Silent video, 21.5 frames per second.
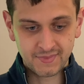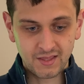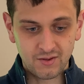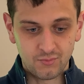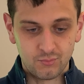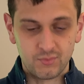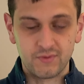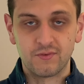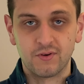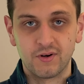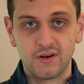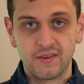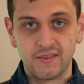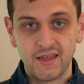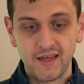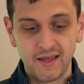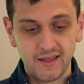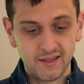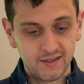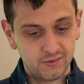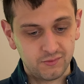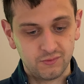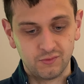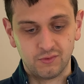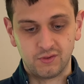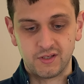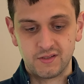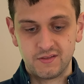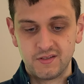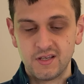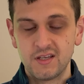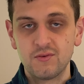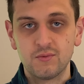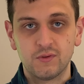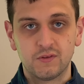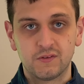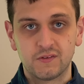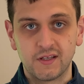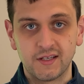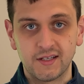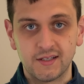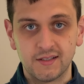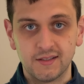We've got it there. So continuous
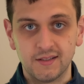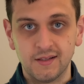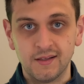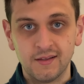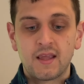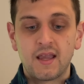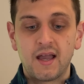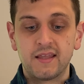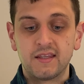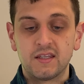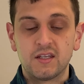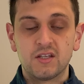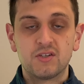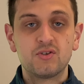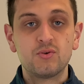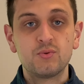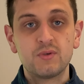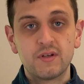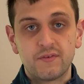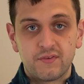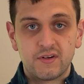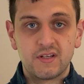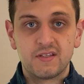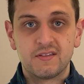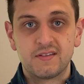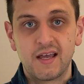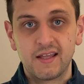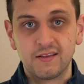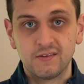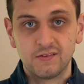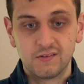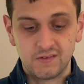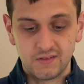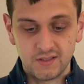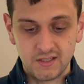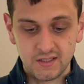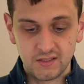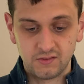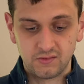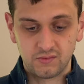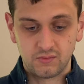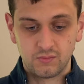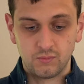cycle, and the 2 different
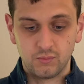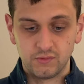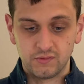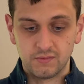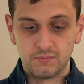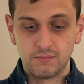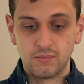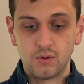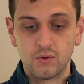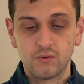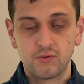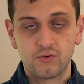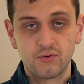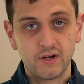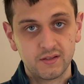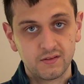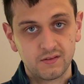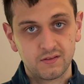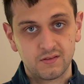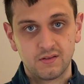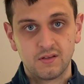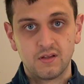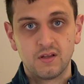intensities was a moderate.